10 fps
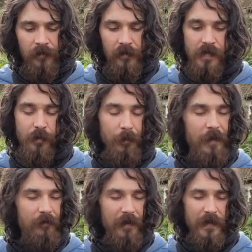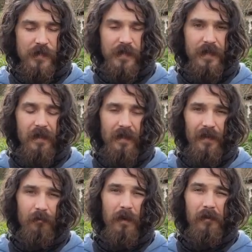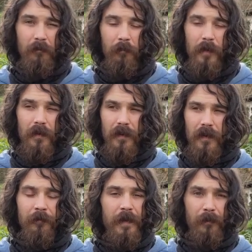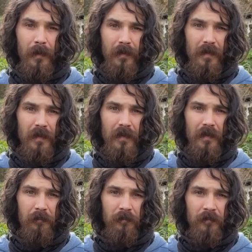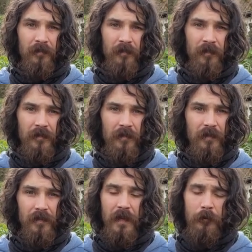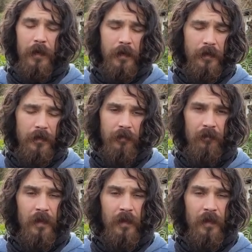This will be a flash sale. It will available directly.